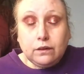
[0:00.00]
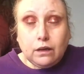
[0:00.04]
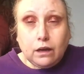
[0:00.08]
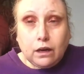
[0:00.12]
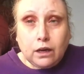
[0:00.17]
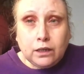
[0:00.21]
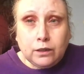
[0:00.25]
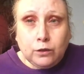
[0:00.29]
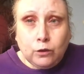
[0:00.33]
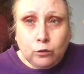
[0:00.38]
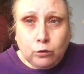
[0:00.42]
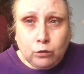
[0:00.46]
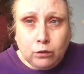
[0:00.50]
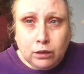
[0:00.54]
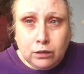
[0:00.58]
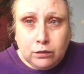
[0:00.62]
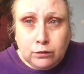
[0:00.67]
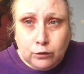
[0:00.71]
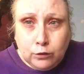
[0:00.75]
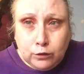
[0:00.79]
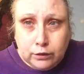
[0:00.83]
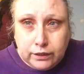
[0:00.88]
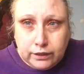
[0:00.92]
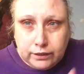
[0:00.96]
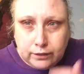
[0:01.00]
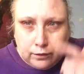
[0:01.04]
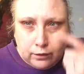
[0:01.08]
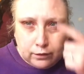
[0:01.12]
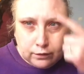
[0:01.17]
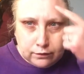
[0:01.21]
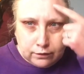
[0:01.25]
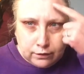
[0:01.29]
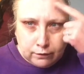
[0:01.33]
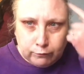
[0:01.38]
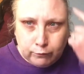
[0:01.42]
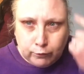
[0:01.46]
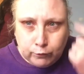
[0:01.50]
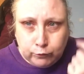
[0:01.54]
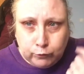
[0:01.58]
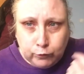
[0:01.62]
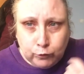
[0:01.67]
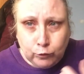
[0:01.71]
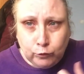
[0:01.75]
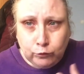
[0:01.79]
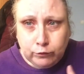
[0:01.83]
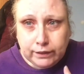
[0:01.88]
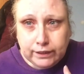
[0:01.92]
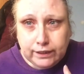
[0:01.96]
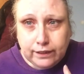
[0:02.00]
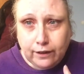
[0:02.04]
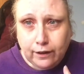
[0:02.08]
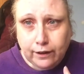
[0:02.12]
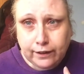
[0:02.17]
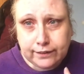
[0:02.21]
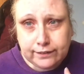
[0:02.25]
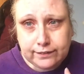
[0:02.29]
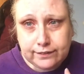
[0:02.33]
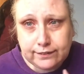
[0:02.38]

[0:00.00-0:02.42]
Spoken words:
I'm quite lucky not to have a forehead line,